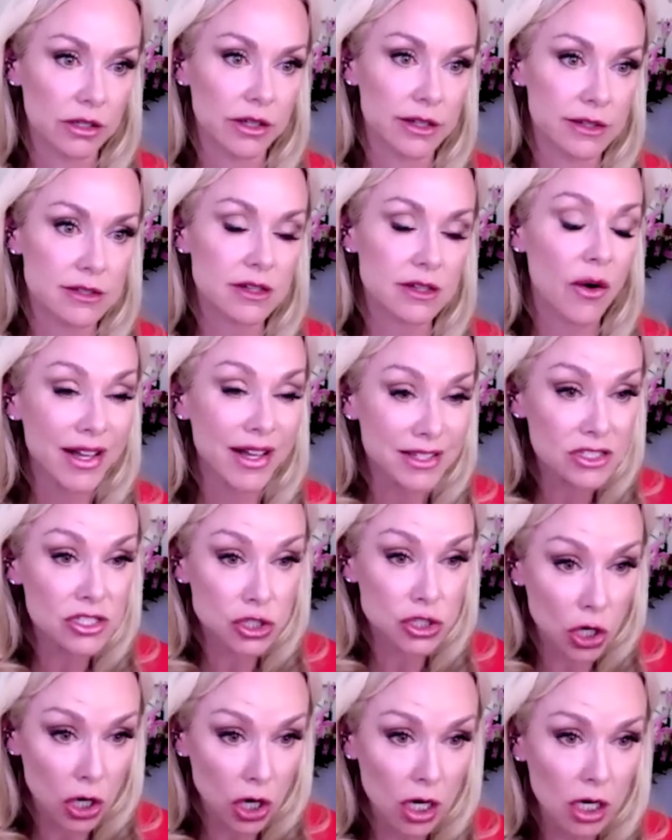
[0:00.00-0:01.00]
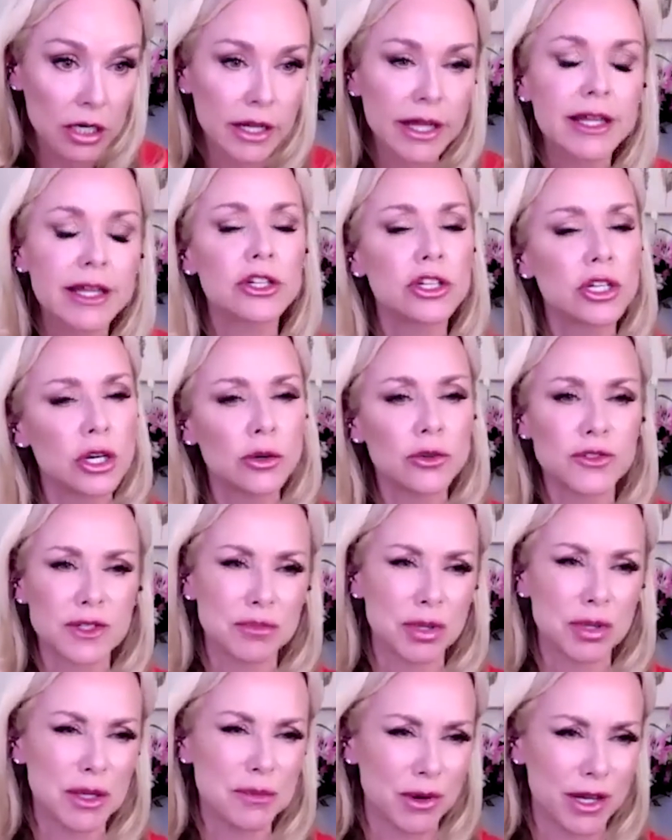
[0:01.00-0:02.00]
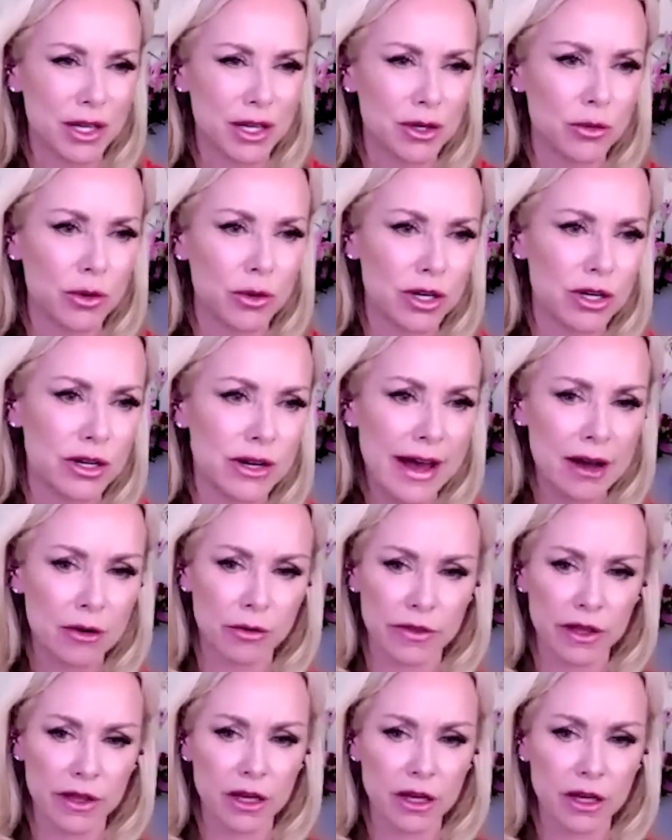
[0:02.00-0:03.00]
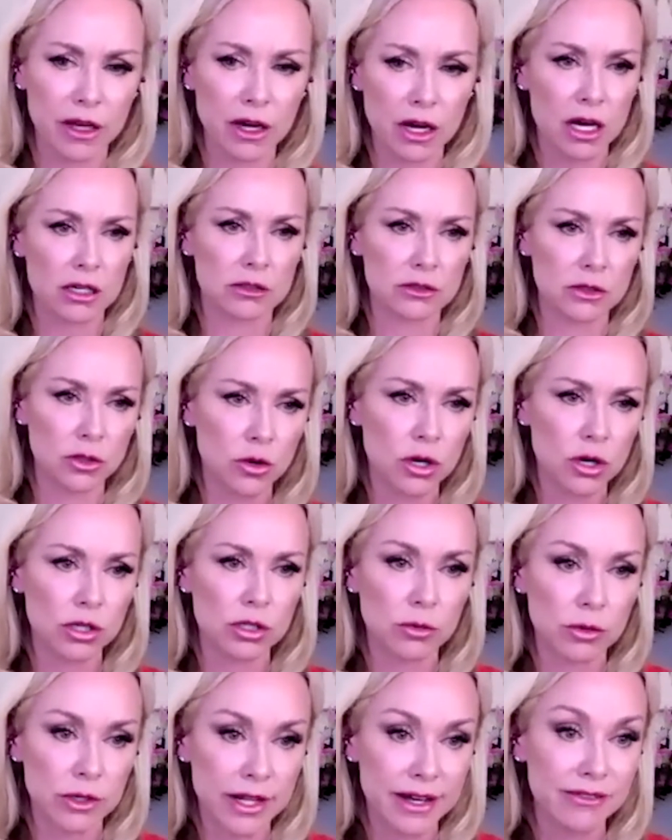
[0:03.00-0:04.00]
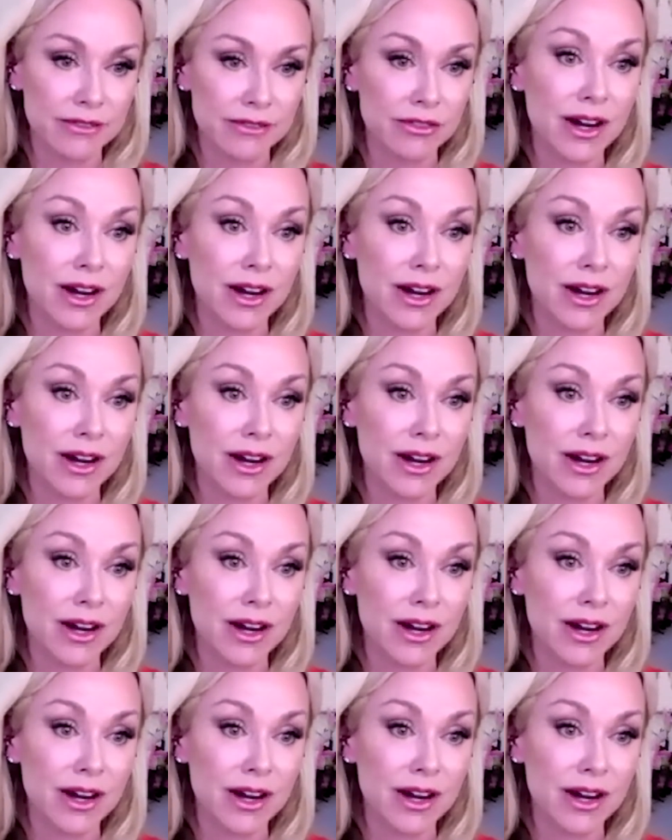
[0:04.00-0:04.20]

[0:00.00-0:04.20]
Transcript: And so I start, and some people get weirded out with a God or Lord or whatever.